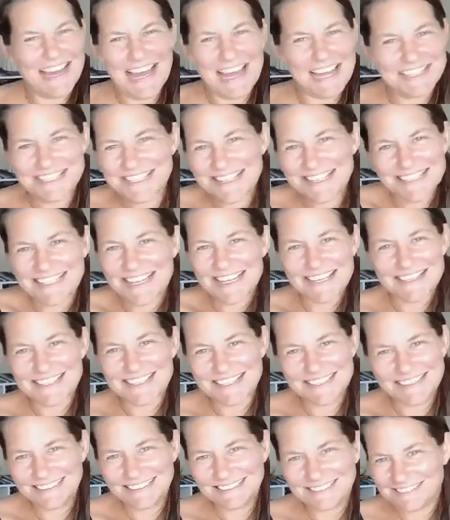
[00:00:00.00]
It just
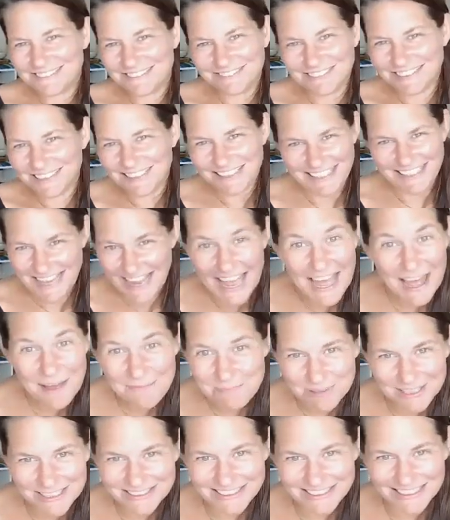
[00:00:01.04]
doesn't really
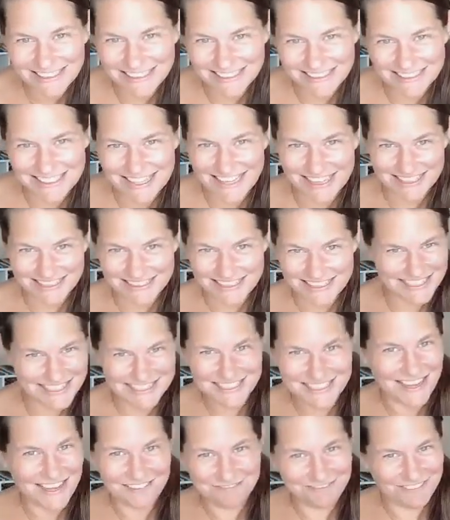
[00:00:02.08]
happen like that. That's
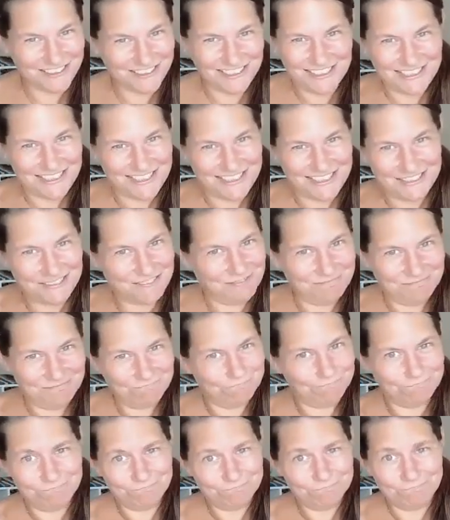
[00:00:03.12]
not really
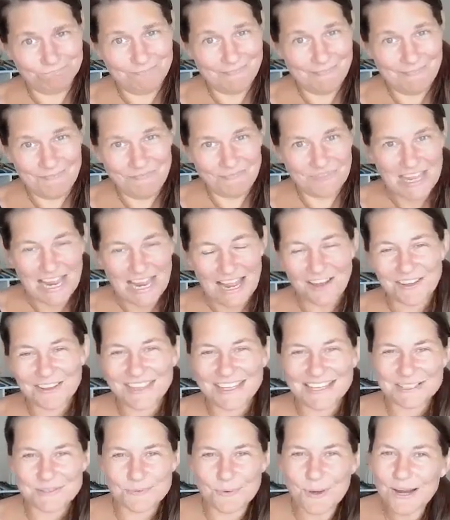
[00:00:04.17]
how
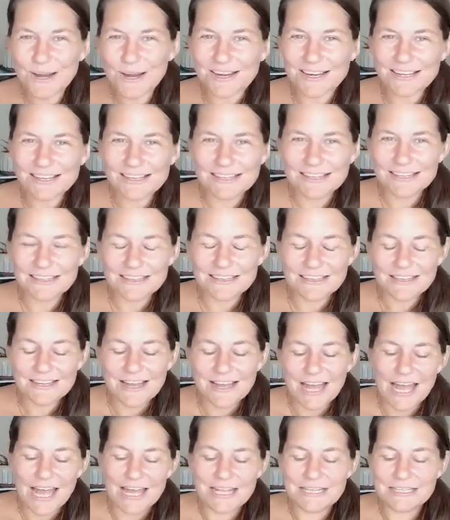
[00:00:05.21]
things work.
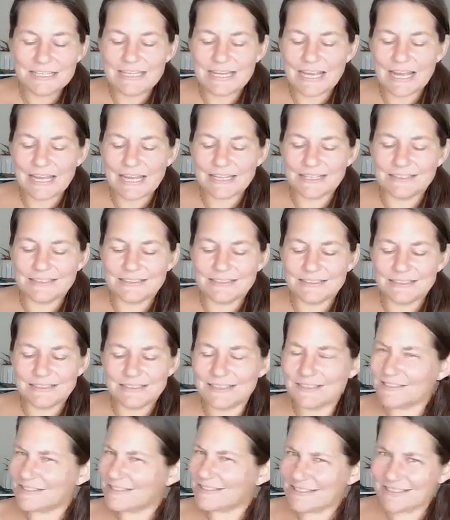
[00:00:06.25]
And yet
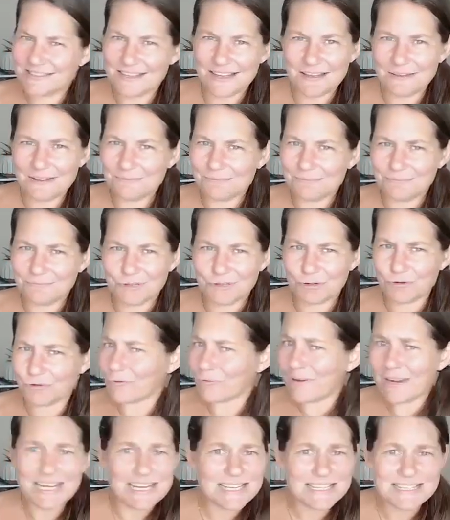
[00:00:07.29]
there's some
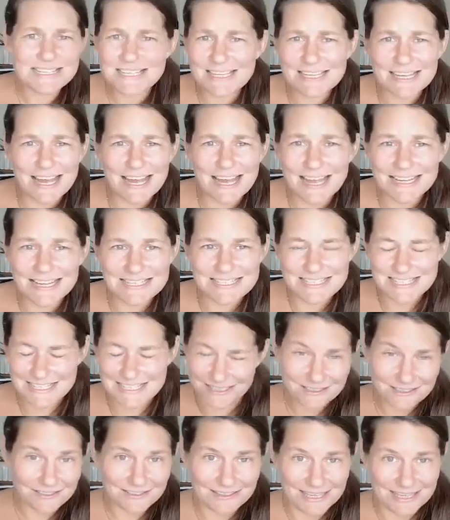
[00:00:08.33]
crazy
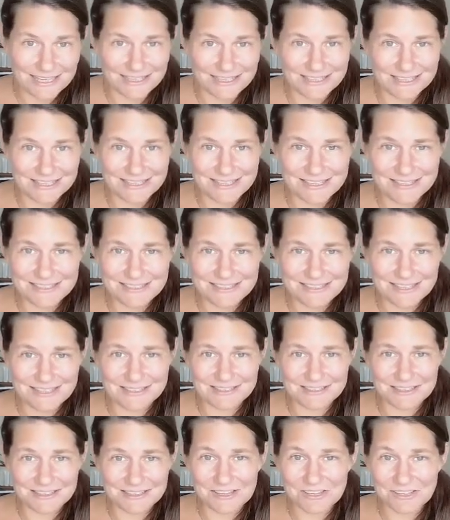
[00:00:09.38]
ideal like this in
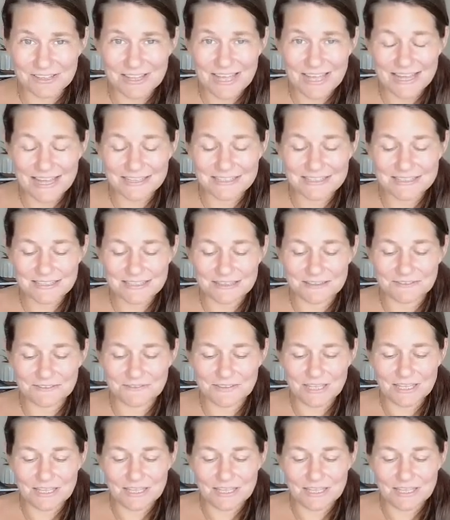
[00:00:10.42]
the collective.